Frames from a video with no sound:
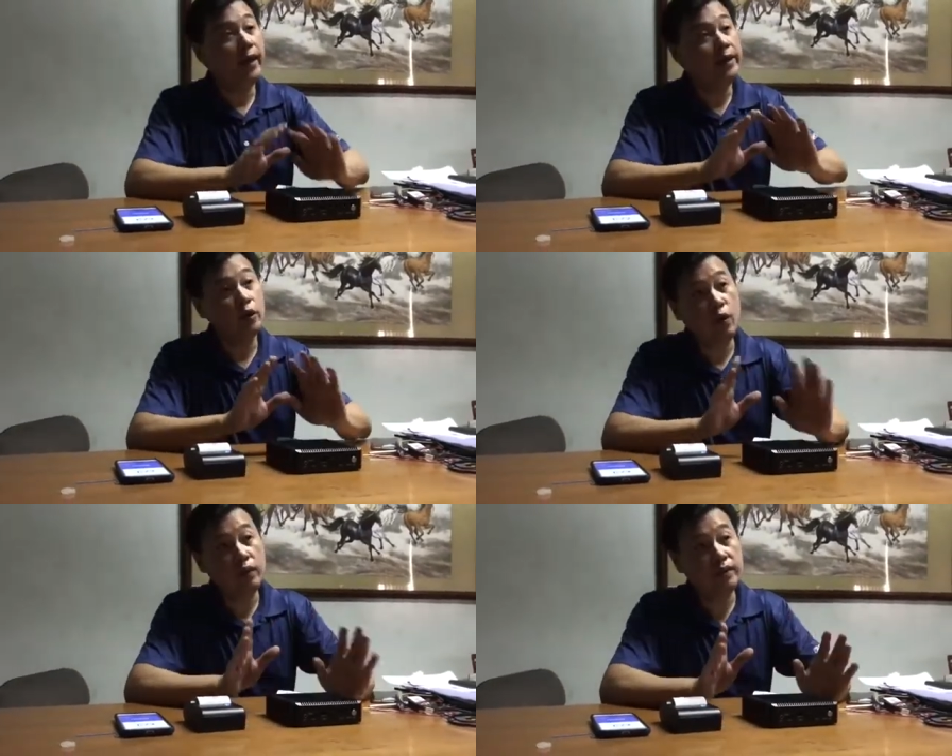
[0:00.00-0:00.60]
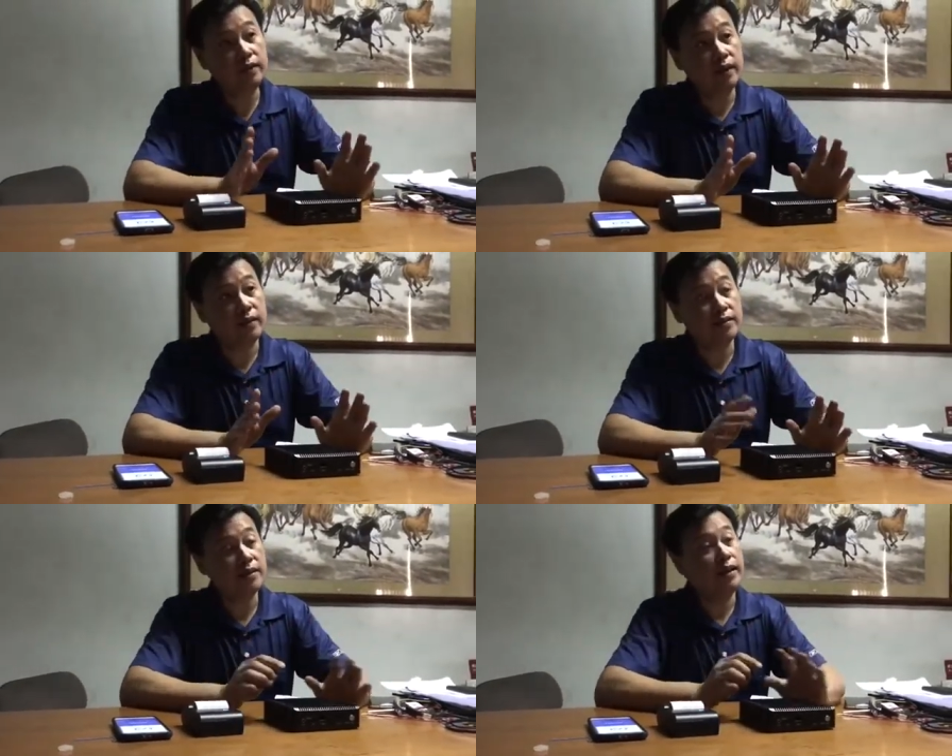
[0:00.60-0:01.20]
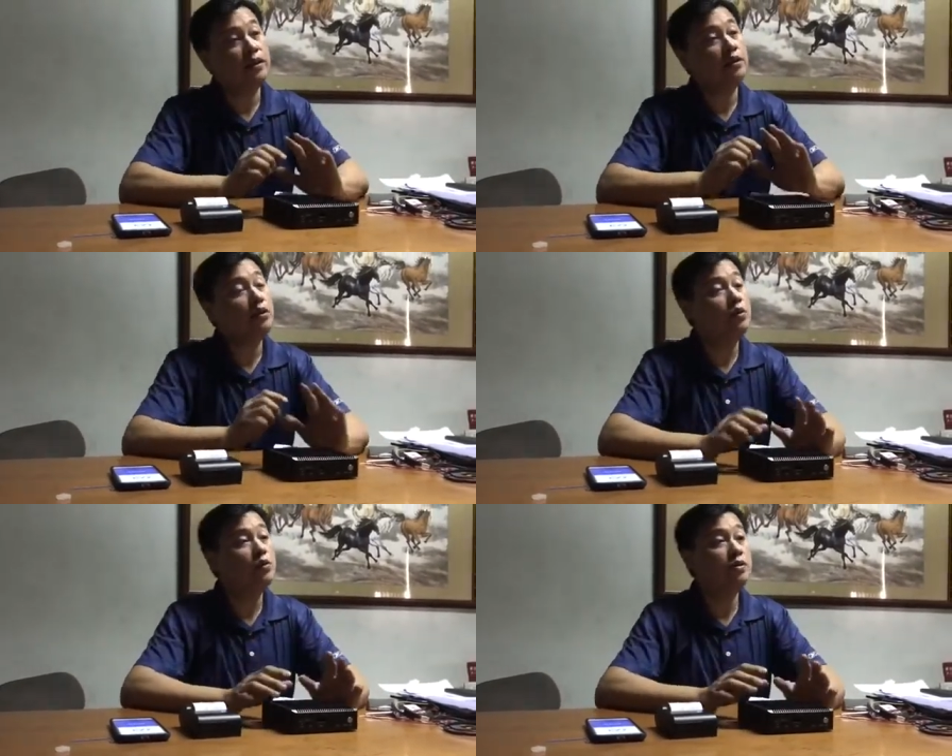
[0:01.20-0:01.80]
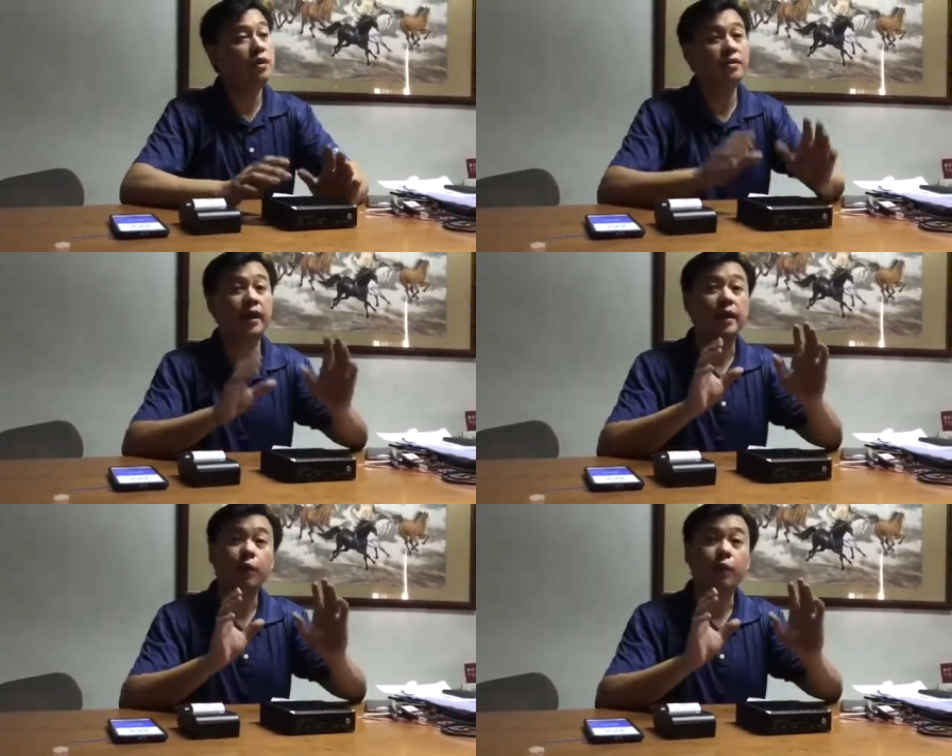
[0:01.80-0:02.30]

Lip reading: And all it does, it uses